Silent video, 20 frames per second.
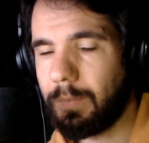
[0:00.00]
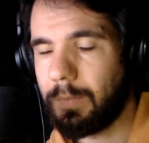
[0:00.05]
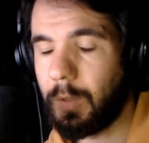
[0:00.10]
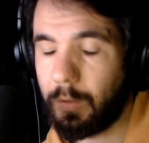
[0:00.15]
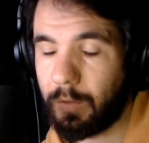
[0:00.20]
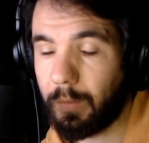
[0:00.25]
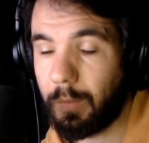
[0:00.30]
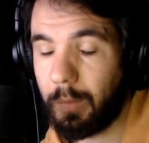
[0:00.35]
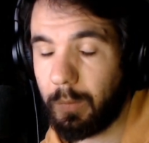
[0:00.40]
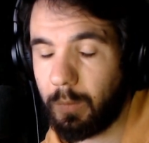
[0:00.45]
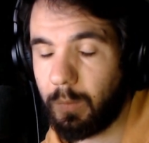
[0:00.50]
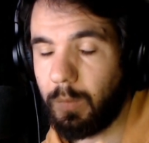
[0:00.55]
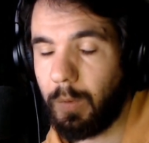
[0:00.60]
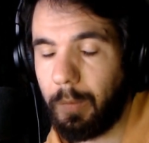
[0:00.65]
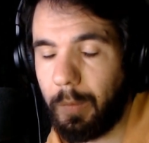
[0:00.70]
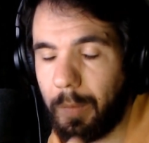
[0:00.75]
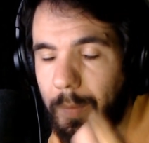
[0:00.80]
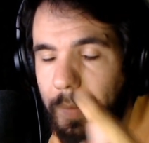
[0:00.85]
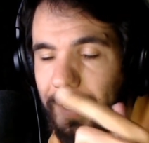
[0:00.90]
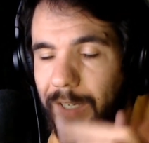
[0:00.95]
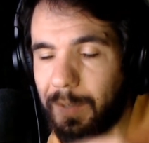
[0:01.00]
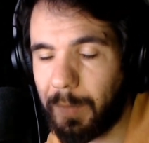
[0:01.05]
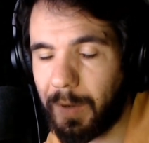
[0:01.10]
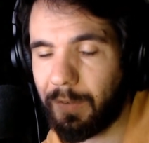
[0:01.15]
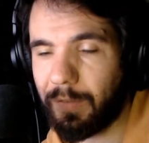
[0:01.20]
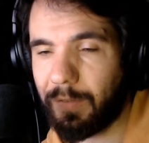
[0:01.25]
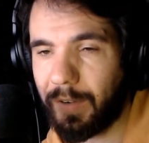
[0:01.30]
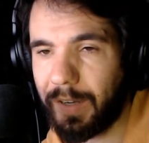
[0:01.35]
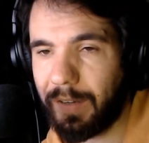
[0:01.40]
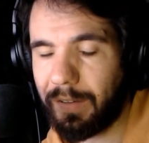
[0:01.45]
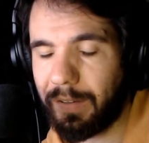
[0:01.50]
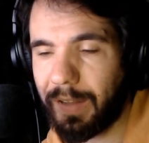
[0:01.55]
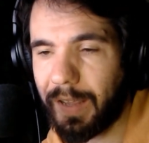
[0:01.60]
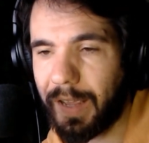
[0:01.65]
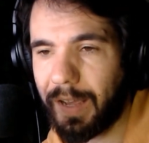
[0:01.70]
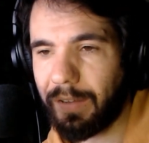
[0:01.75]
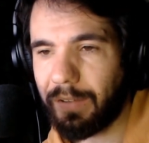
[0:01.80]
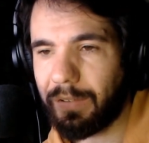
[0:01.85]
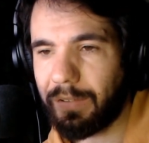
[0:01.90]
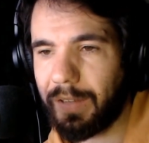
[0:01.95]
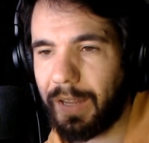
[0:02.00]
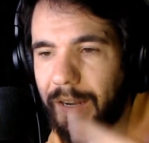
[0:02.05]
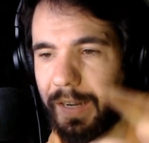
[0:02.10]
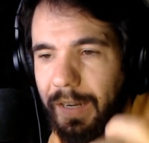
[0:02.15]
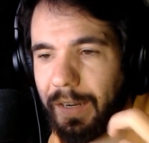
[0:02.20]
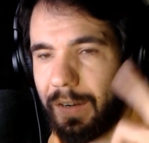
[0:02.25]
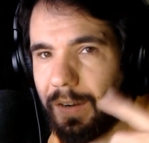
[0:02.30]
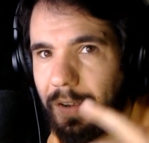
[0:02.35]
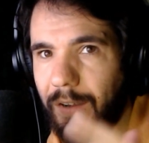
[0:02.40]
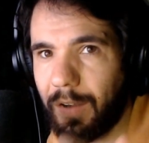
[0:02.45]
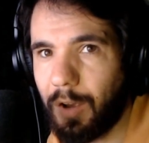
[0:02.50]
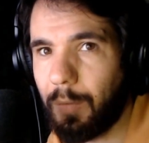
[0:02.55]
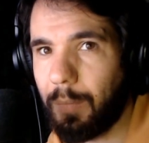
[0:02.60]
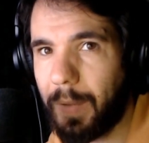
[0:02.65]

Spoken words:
Also, we went back to my friend's house, and then I got